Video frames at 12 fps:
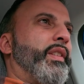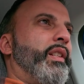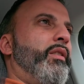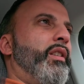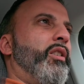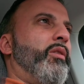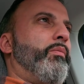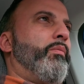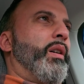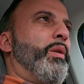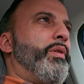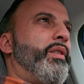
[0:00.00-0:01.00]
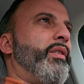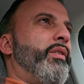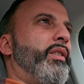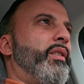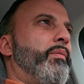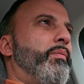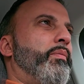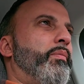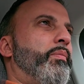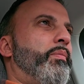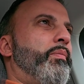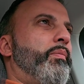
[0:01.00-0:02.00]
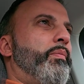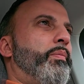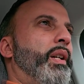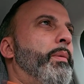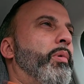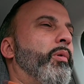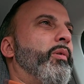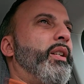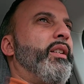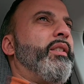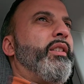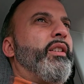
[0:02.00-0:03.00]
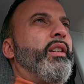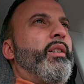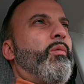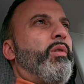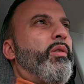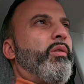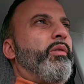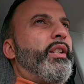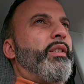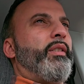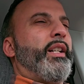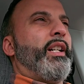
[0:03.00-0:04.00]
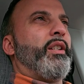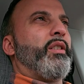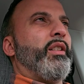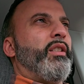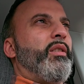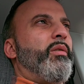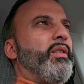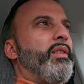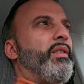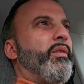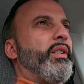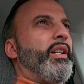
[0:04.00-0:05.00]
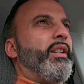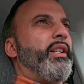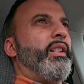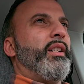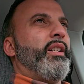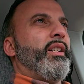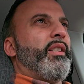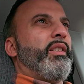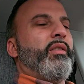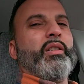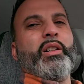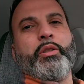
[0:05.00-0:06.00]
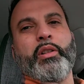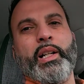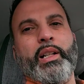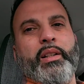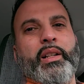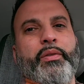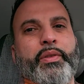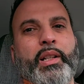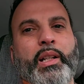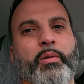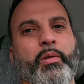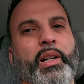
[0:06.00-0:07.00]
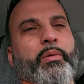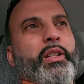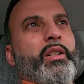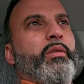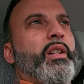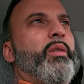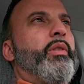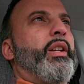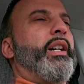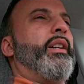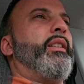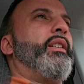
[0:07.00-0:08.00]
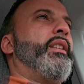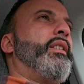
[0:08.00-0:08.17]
most of the people in the gun world that actually do conceal carry do not train enough anyway. We do know that.